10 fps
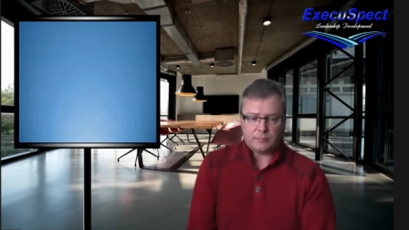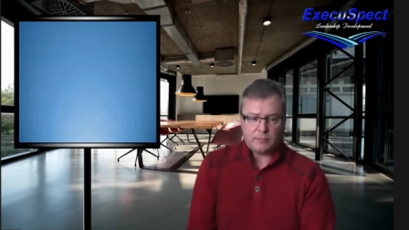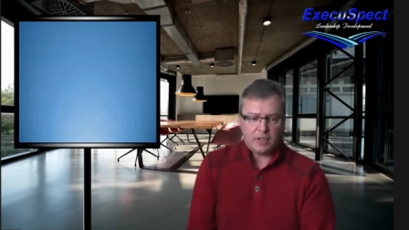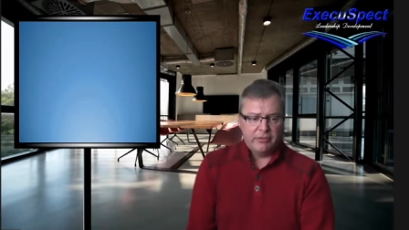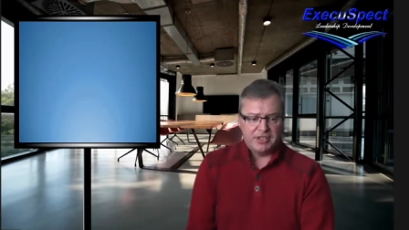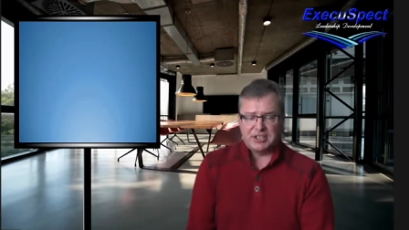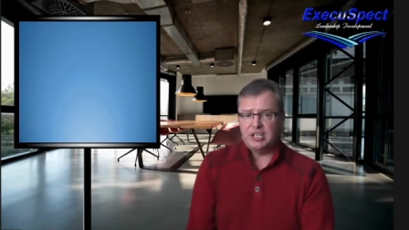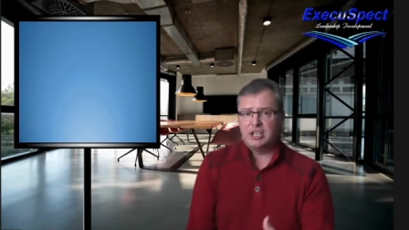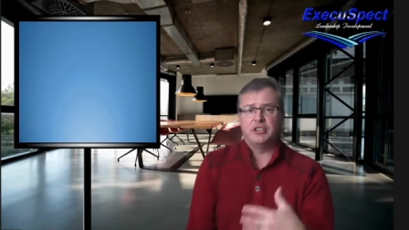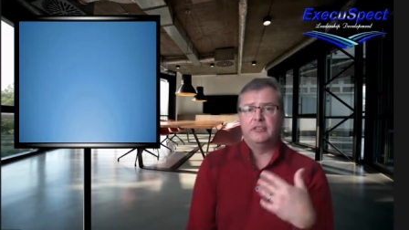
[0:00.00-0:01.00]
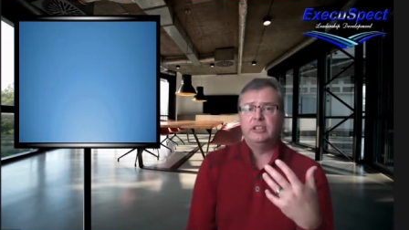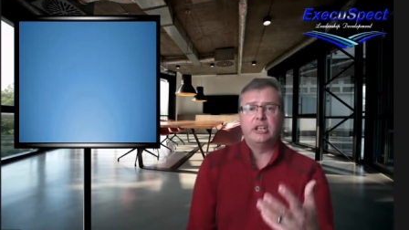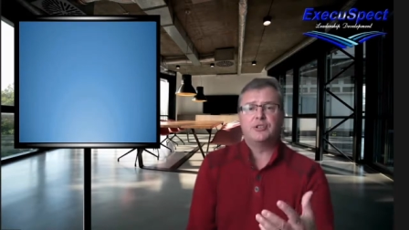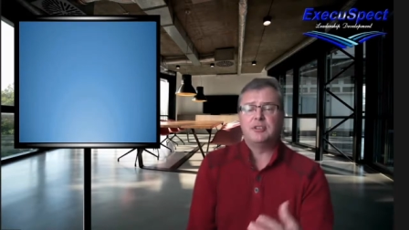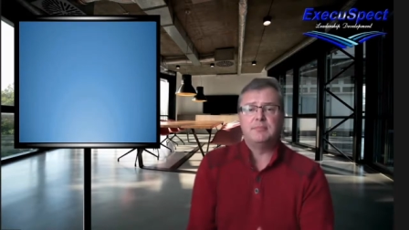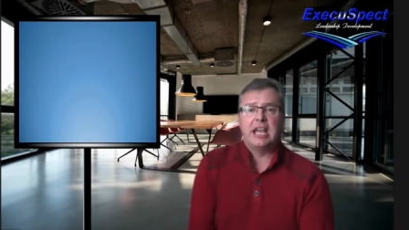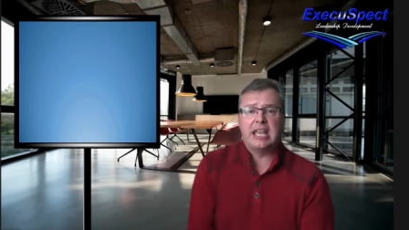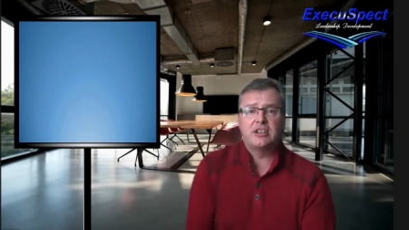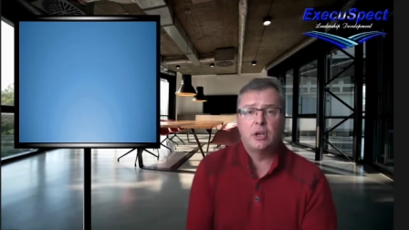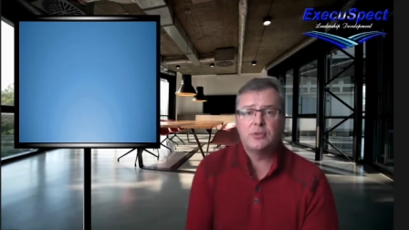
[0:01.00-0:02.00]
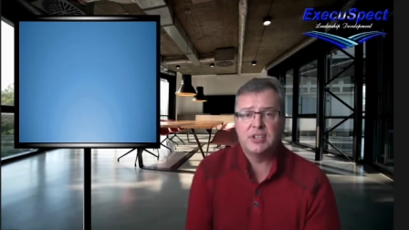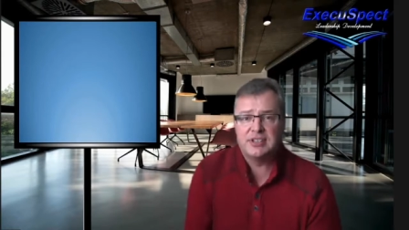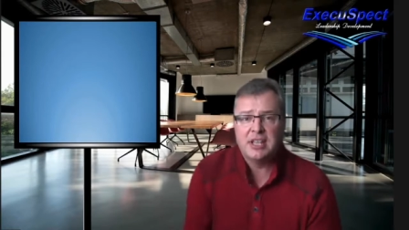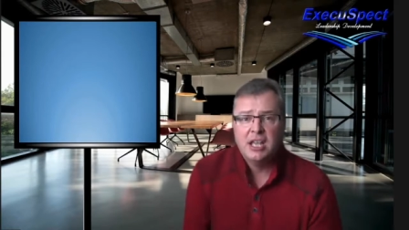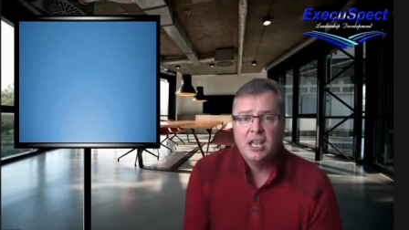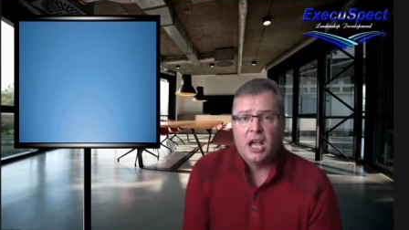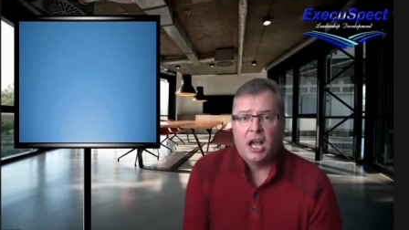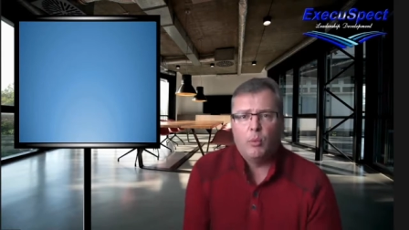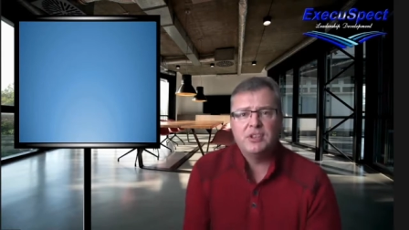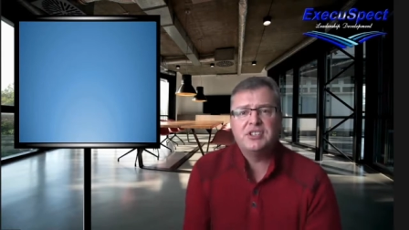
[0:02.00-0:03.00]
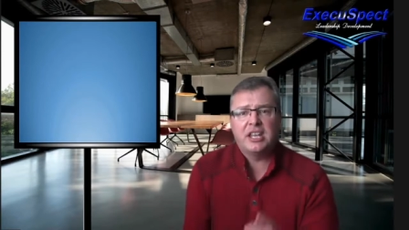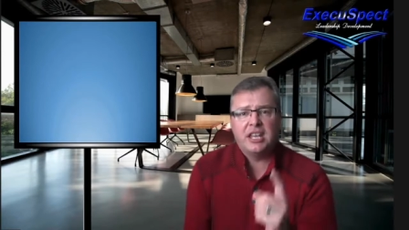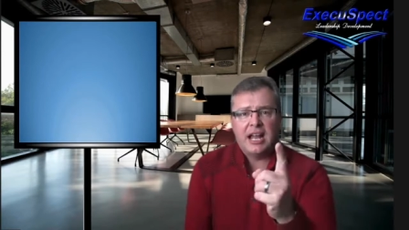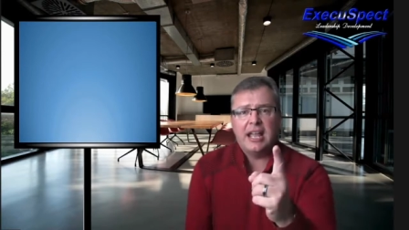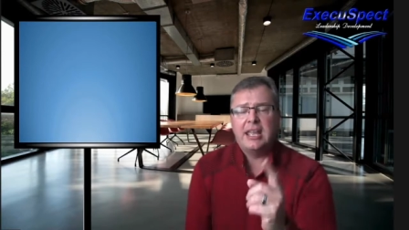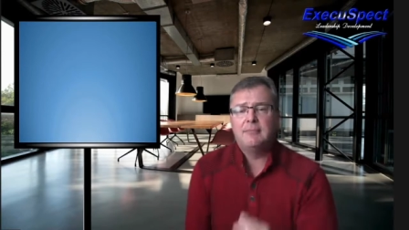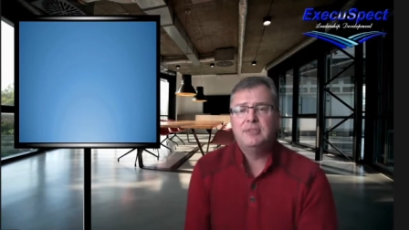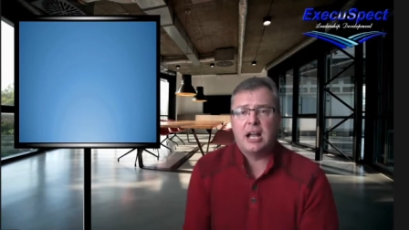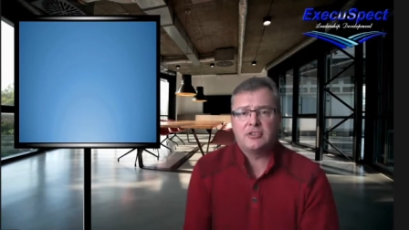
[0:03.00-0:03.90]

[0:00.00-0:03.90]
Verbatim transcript: this edition of Leadership Diagnosis. Uh, once again, I am Dr.